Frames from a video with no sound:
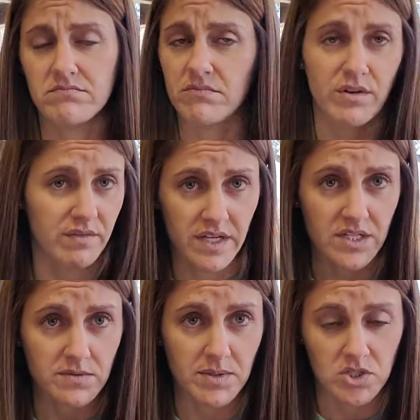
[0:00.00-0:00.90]
of any
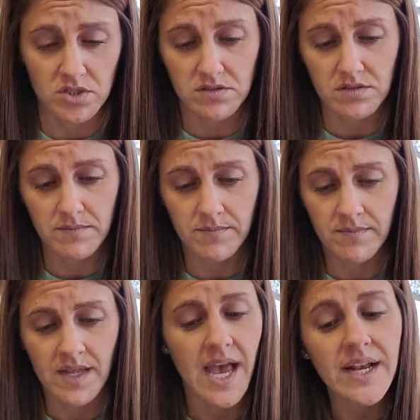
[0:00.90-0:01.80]
species.
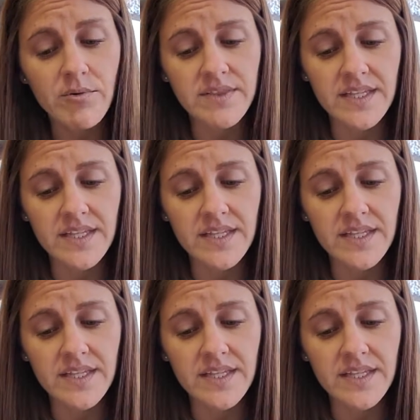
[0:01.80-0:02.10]
I don't